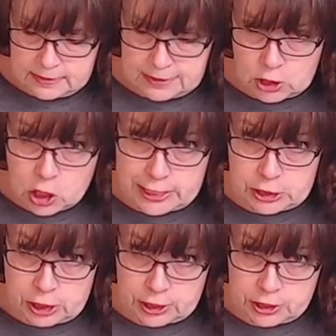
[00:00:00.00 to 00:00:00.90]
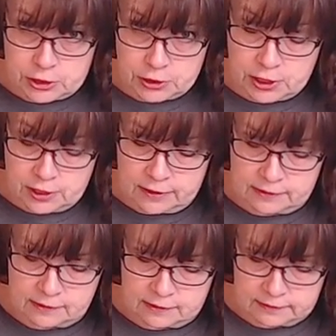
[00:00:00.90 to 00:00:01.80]
Sorry, Chalk Couture.
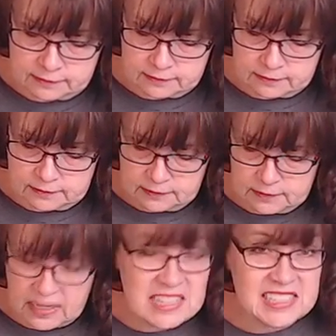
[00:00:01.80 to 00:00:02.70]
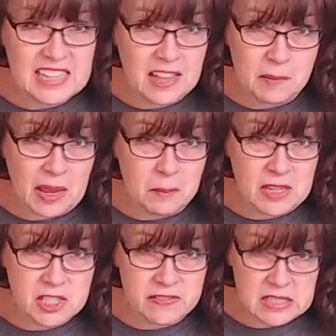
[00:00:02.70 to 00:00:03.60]
I didn't tell him how
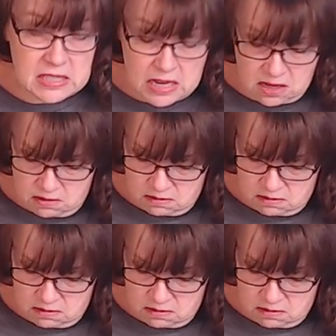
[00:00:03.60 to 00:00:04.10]
much of a sale.